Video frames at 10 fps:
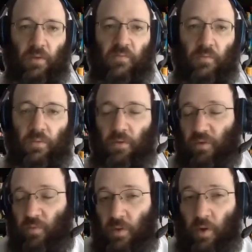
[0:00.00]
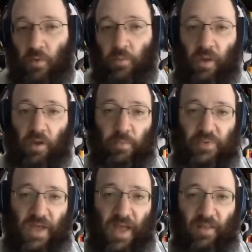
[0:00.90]
For, as we know, b'derech
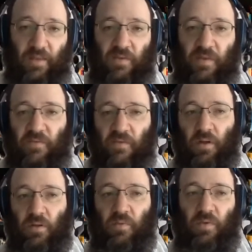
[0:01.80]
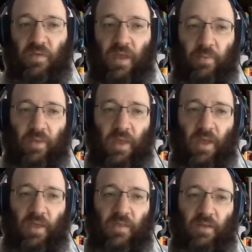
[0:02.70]
pshat, it's difficult to accept
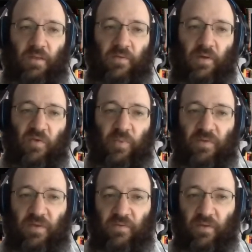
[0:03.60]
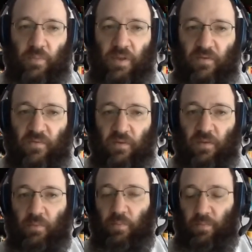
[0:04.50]
that a very specific mitzvah
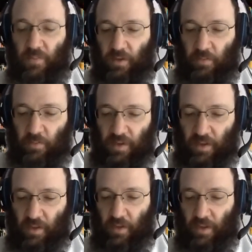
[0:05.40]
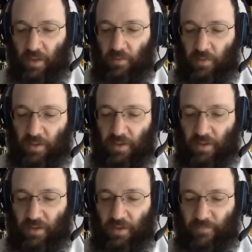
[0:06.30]
to be
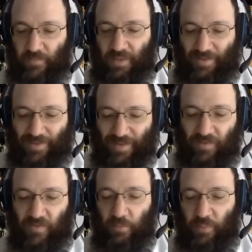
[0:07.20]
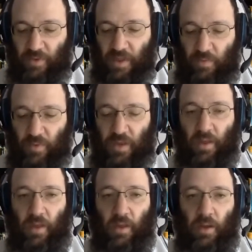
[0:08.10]
chazak
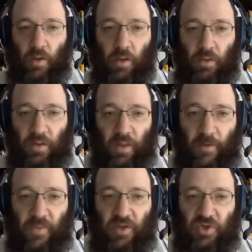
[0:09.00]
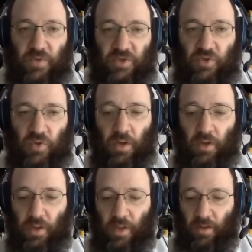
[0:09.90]
belibi, that you should be strong